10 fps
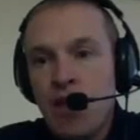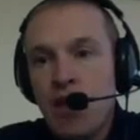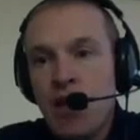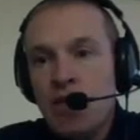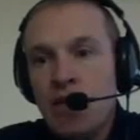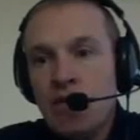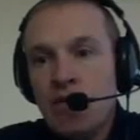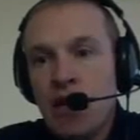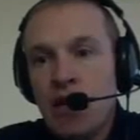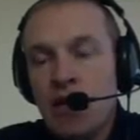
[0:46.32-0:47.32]
and then you can
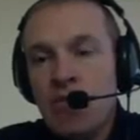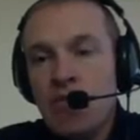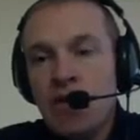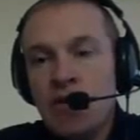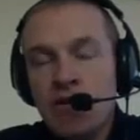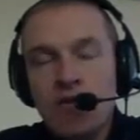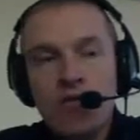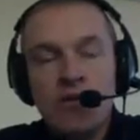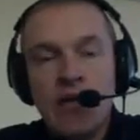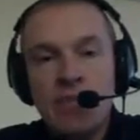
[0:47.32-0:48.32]
kind of come over here to the
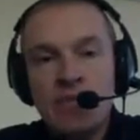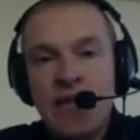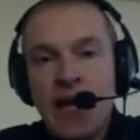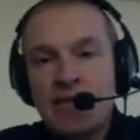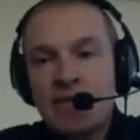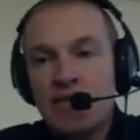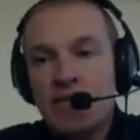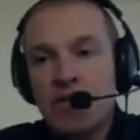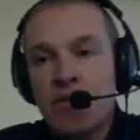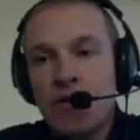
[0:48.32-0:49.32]
Google Apps dots there in the
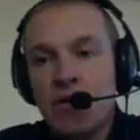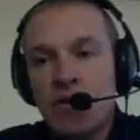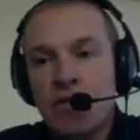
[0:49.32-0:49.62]
corner,